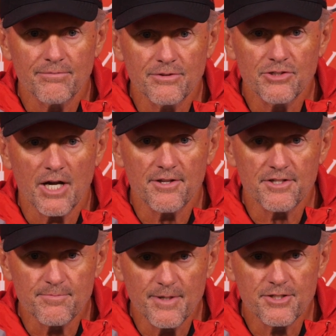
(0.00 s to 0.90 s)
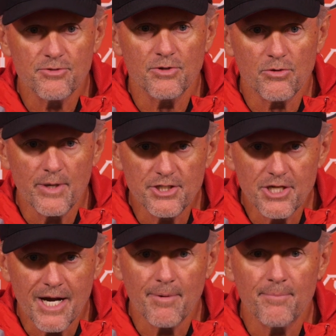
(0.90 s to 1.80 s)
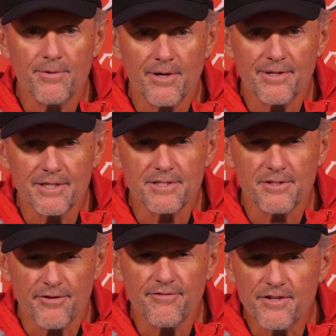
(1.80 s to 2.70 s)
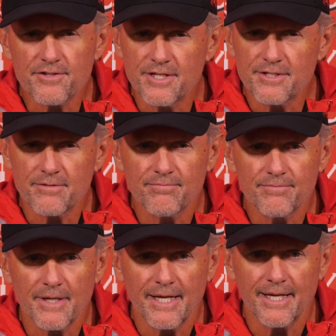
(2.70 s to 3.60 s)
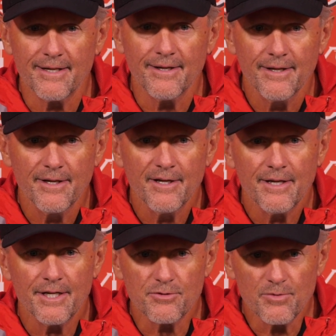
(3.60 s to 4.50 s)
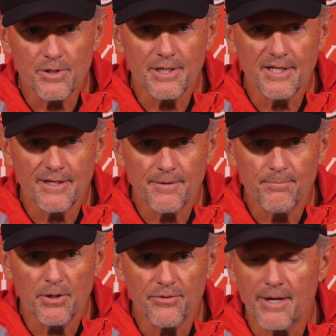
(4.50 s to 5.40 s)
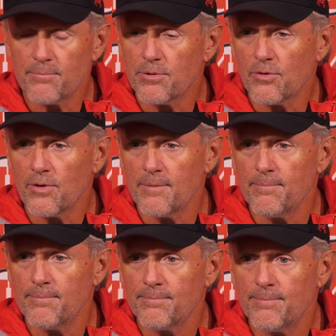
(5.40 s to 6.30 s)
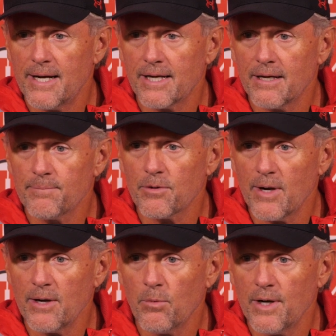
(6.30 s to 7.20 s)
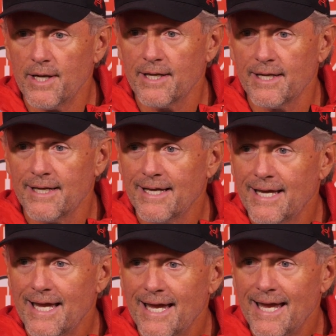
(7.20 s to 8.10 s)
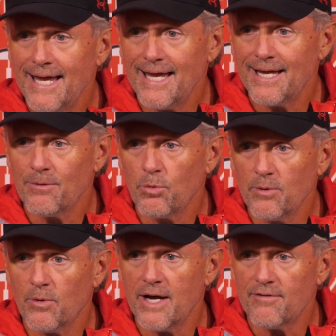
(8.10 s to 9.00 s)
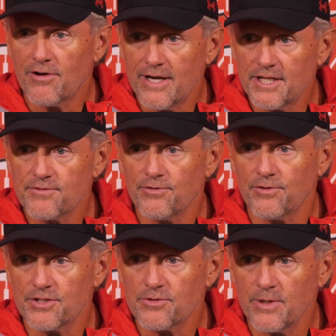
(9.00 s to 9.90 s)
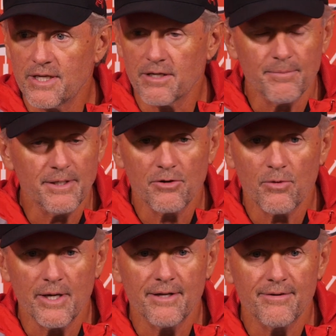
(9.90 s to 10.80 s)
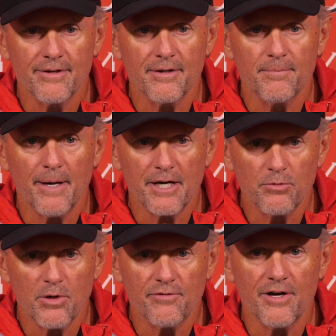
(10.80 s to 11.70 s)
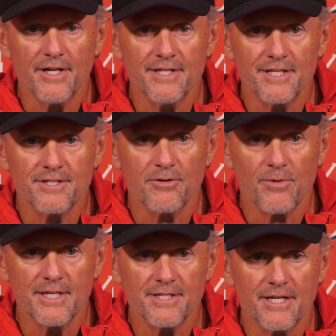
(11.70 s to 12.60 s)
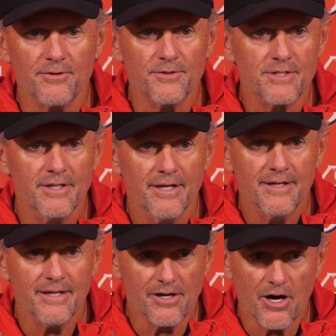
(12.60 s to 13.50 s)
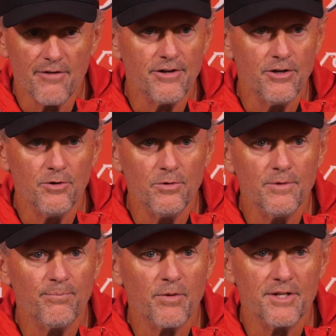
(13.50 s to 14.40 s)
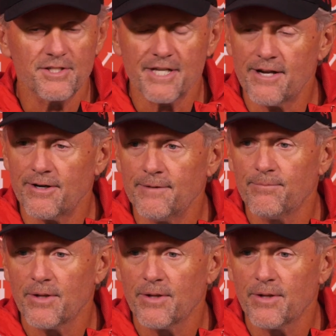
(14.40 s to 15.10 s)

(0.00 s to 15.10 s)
Jonathan Smith's doing a great job up there. I think this is his 5th season, and has really built that program back up the right way. And we will have our hands full this week. It'll be a great Pac-12 contest, and Rice-Eccles kick off at noon on Saturday.